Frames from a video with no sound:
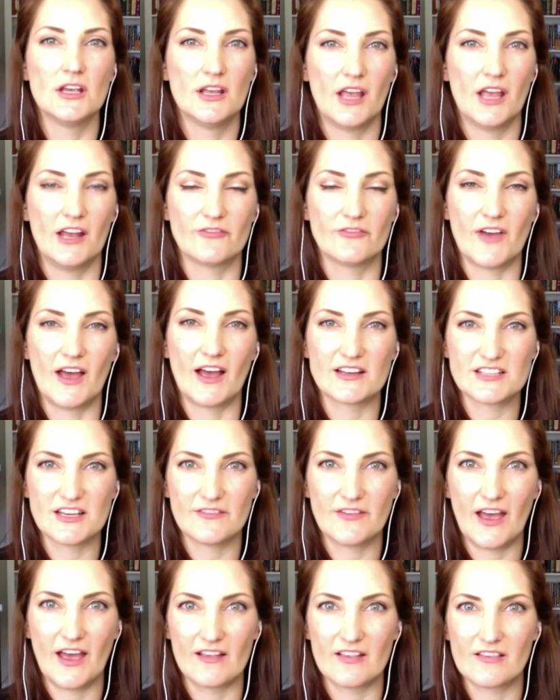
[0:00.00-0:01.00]
In fact, I've
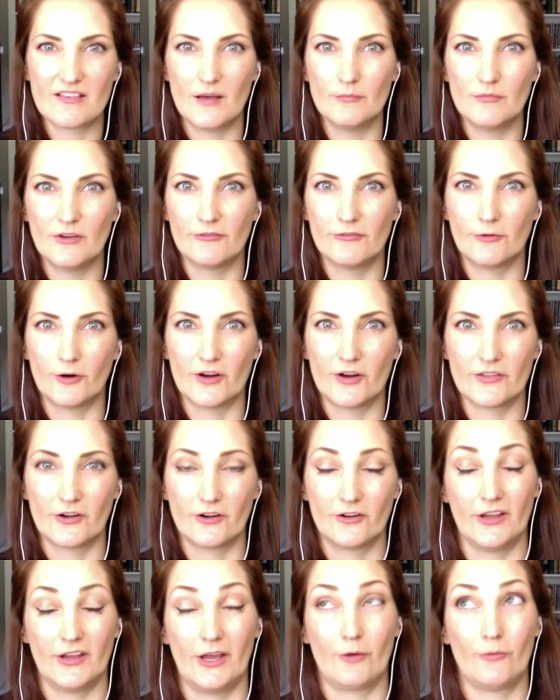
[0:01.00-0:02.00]
had some before that
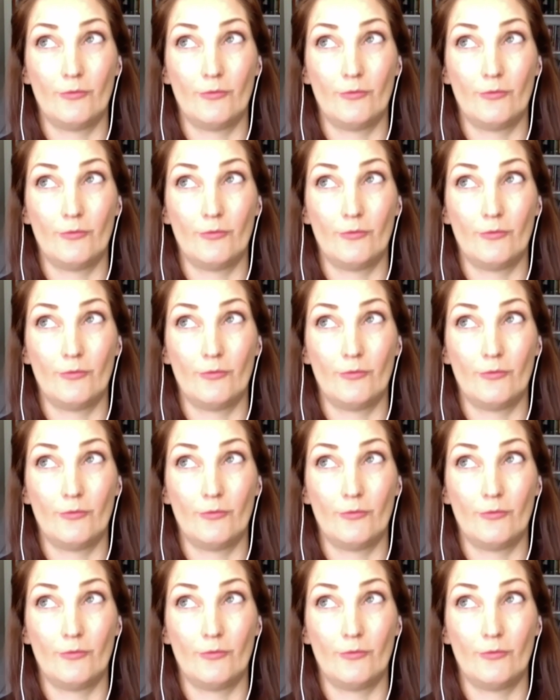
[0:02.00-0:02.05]
are like,